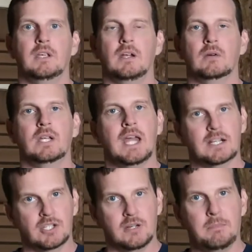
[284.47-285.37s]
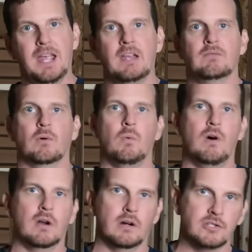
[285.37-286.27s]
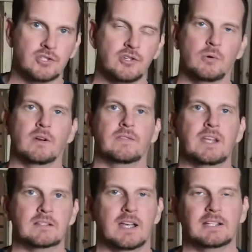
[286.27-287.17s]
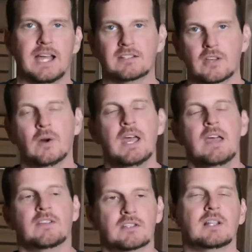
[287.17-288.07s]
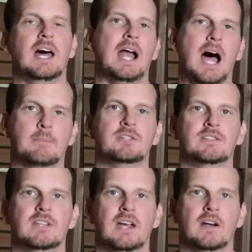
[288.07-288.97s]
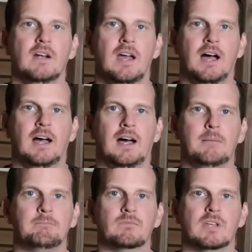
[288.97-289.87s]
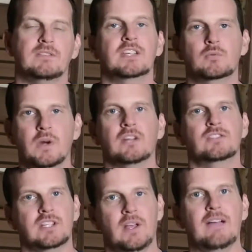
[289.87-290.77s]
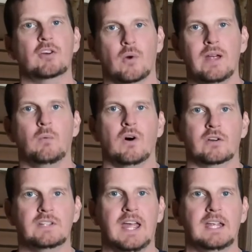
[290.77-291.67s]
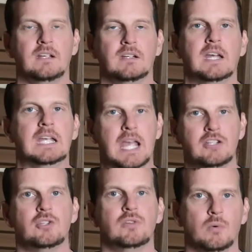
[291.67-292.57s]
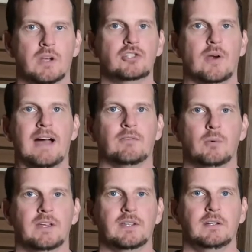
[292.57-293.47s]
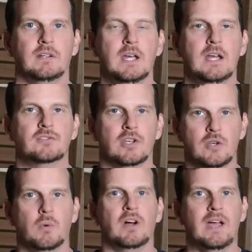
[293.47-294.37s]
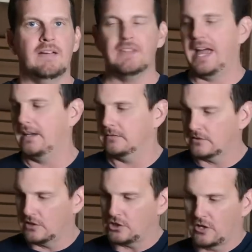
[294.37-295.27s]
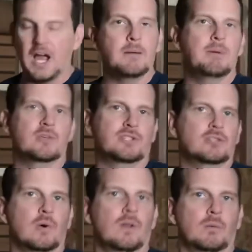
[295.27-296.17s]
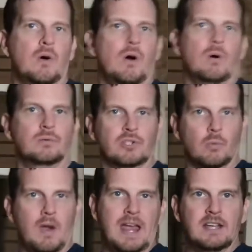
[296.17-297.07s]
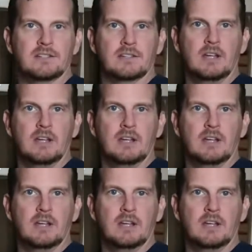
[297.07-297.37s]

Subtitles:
connection and paying for water and sewer and things like that. So there's a lot of options there. This will still have a gray water tank in case you do want to travel with it. So you will have that, because your composting toilet will hold your waste.